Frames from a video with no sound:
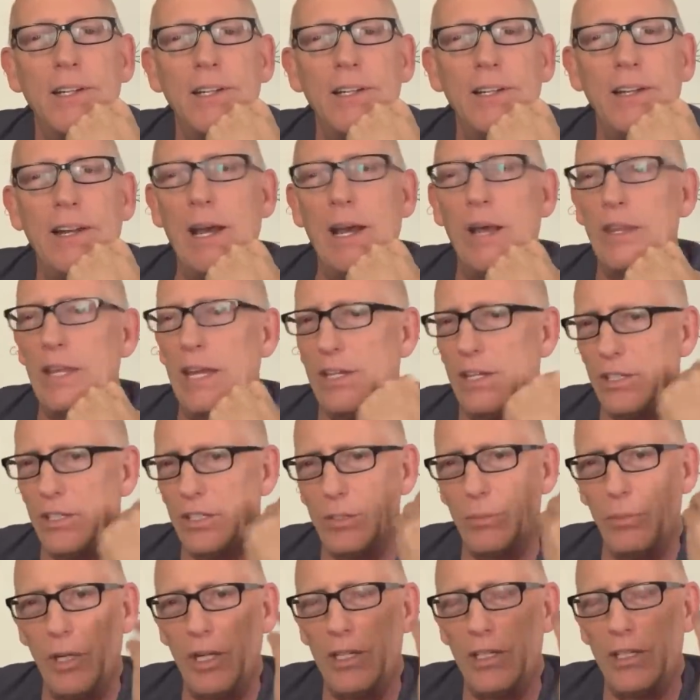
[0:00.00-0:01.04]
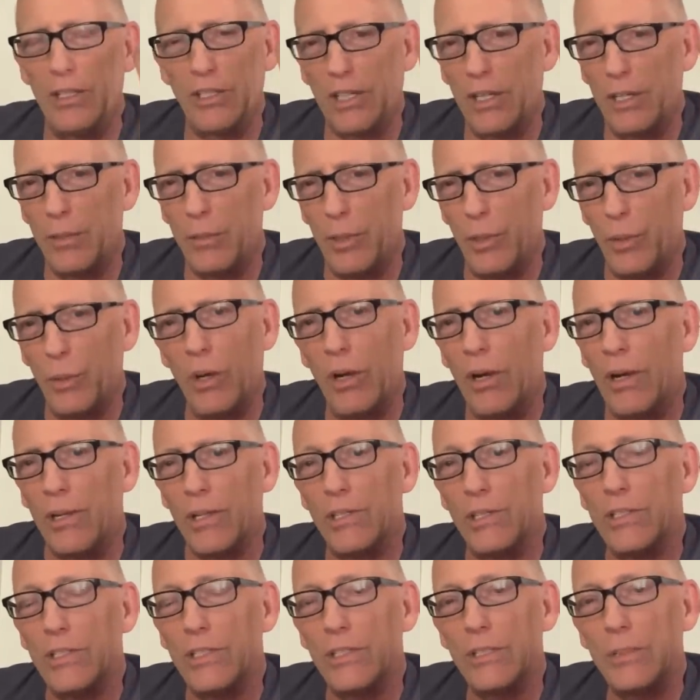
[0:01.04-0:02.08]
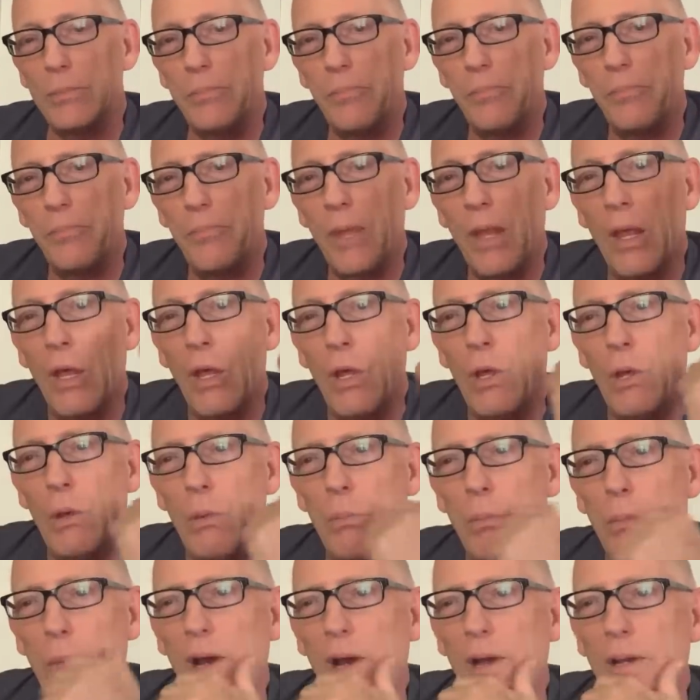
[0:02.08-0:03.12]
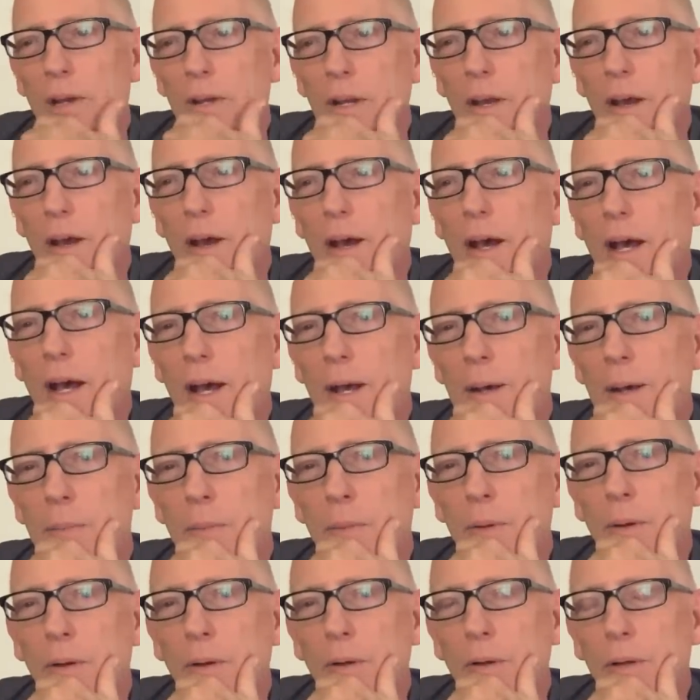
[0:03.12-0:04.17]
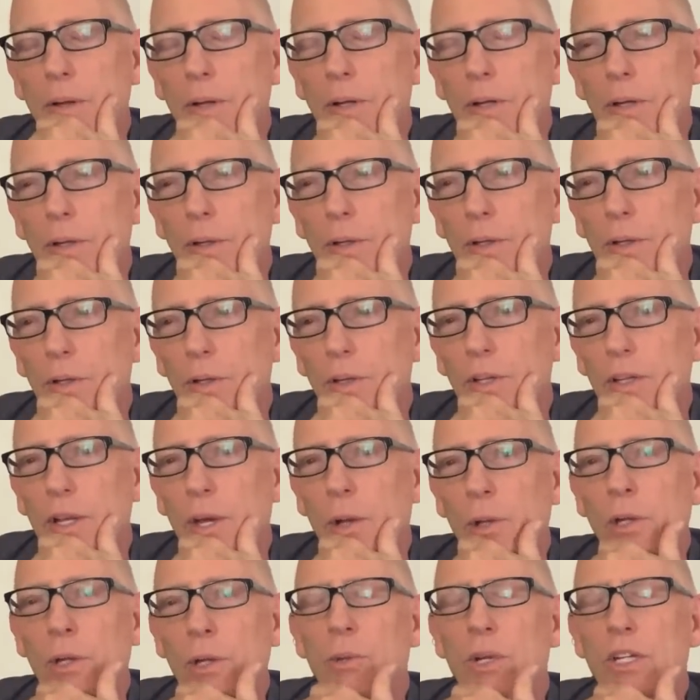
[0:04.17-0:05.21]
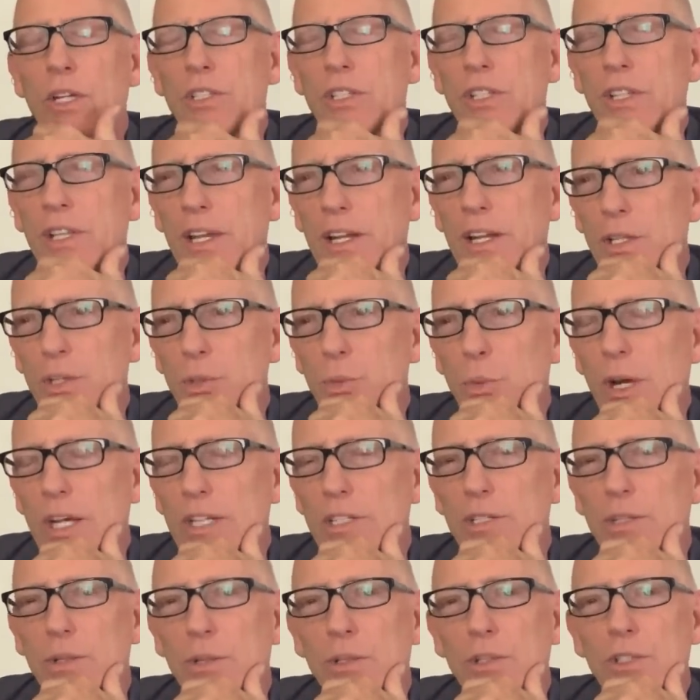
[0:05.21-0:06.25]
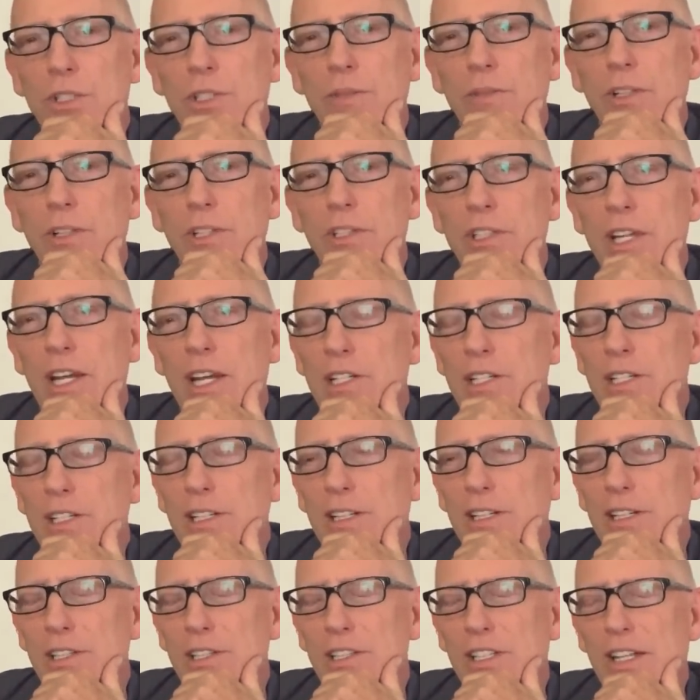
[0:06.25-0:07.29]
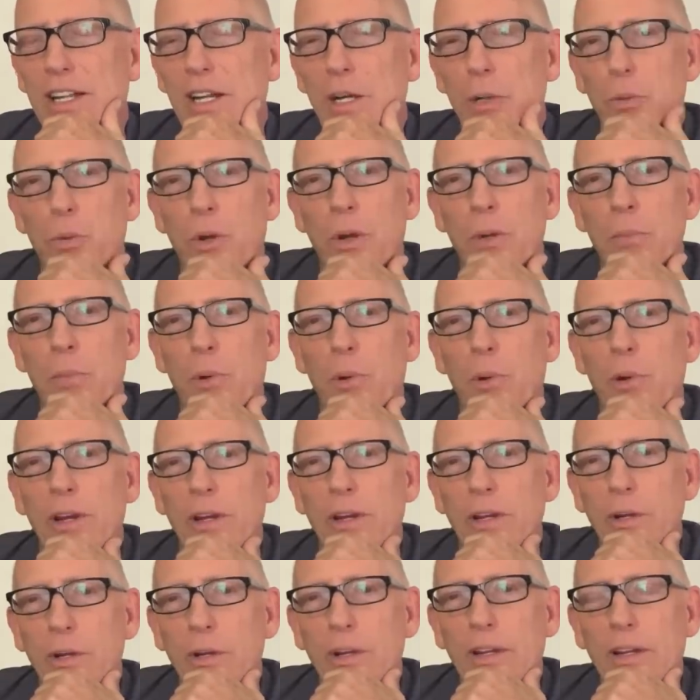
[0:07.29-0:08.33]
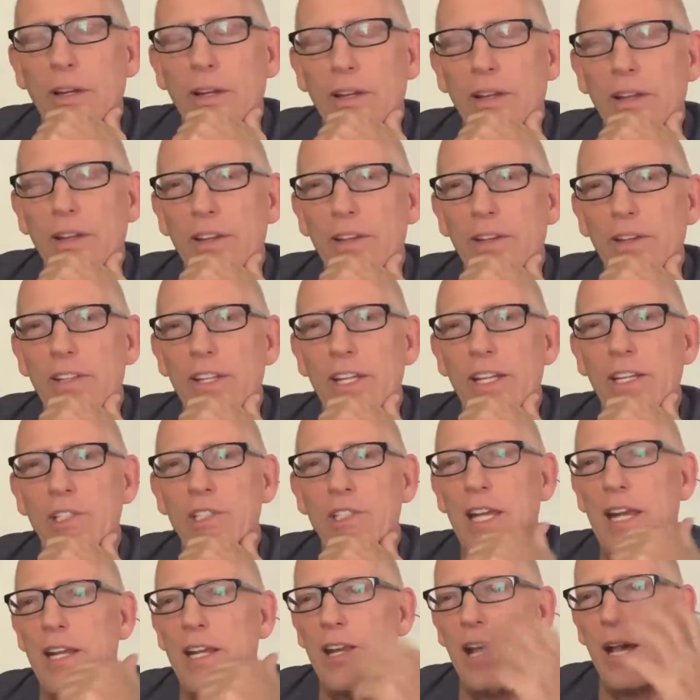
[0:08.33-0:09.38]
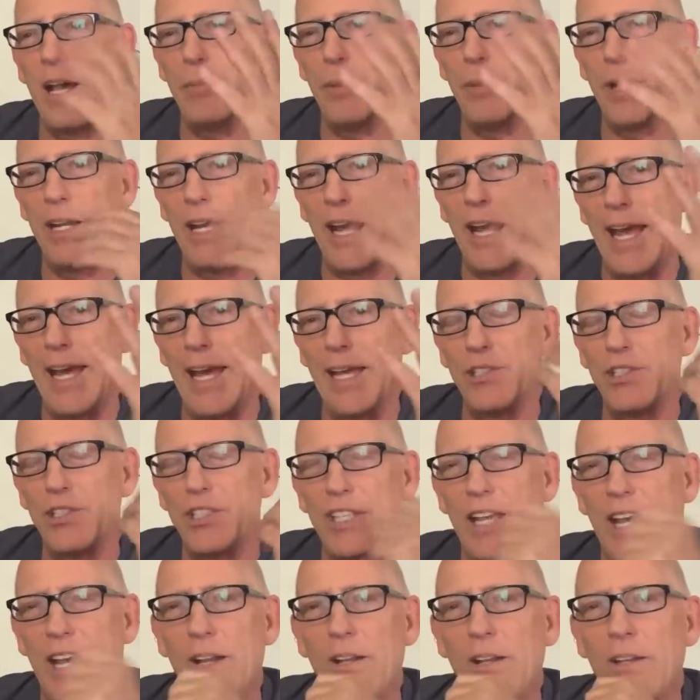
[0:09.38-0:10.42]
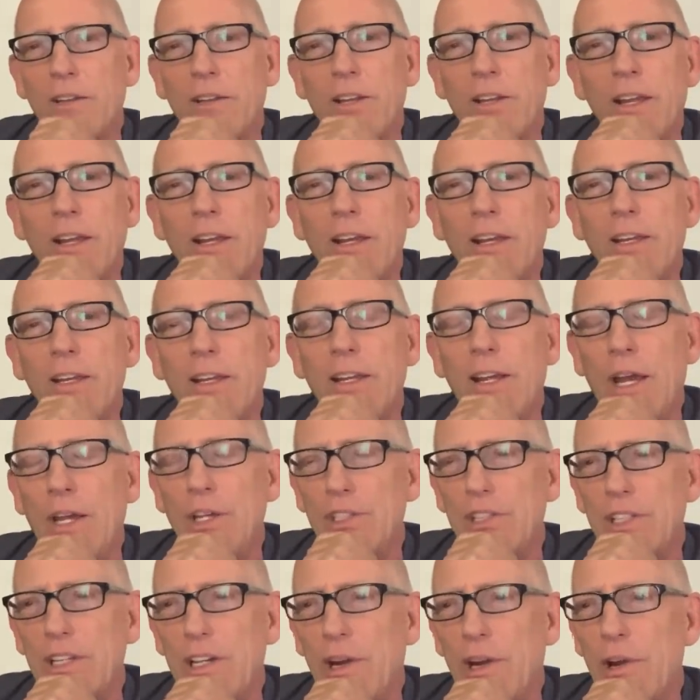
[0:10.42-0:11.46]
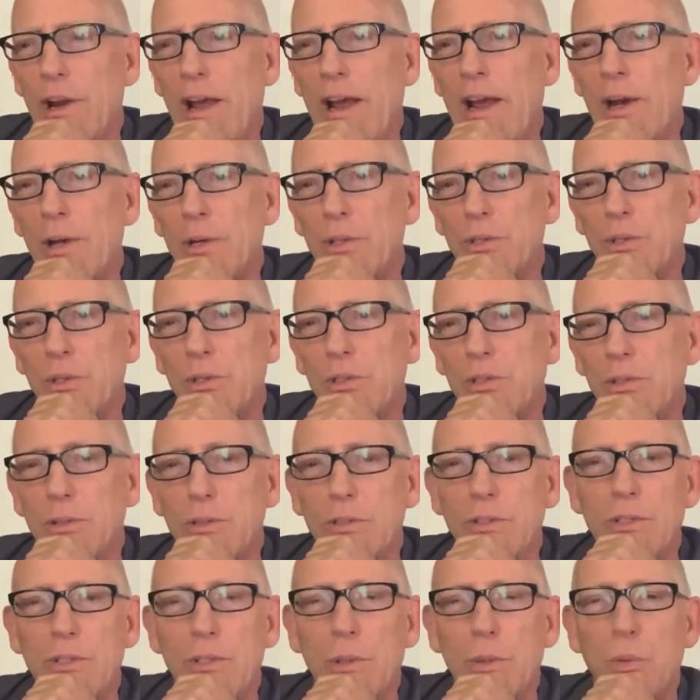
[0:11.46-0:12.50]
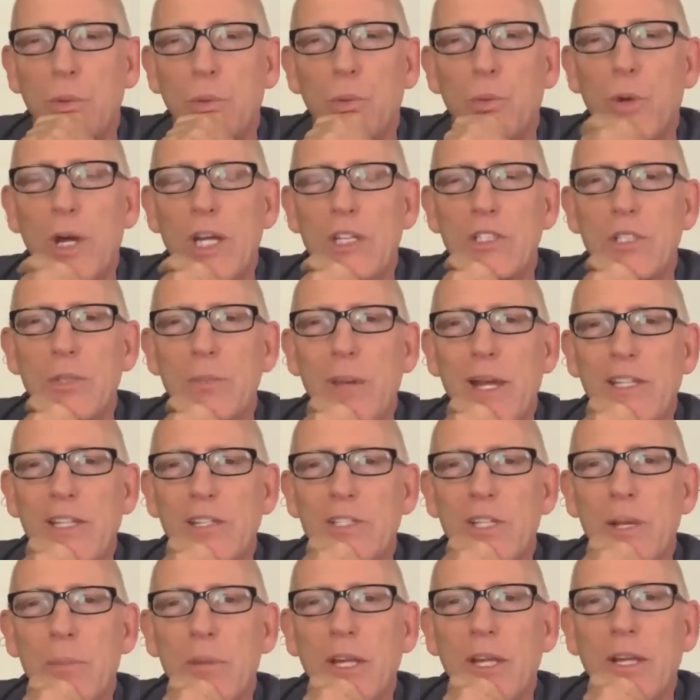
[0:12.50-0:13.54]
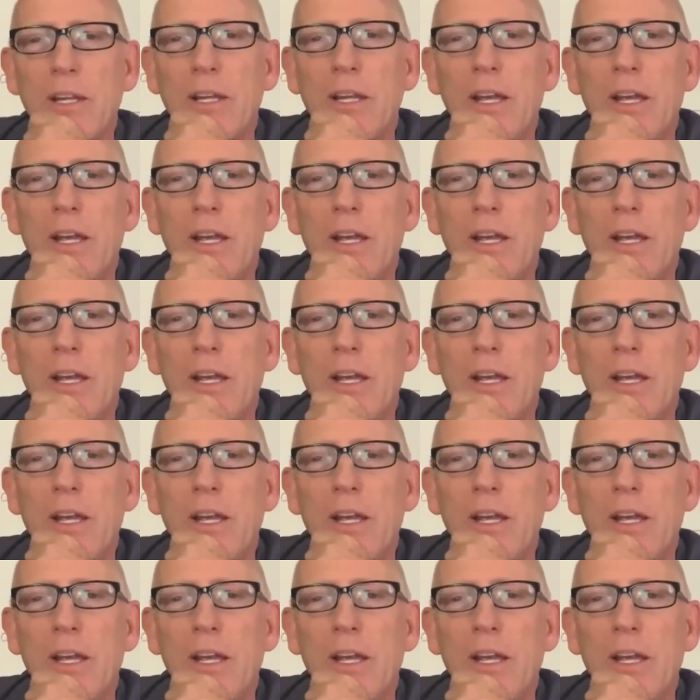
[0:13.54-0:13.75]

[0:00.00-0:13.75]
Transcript: Now, that doesn't mean it's going to be worse, but um, the only reason that it's Western civilization is that at one point things had not been as settled as they are now, so, so West meant something.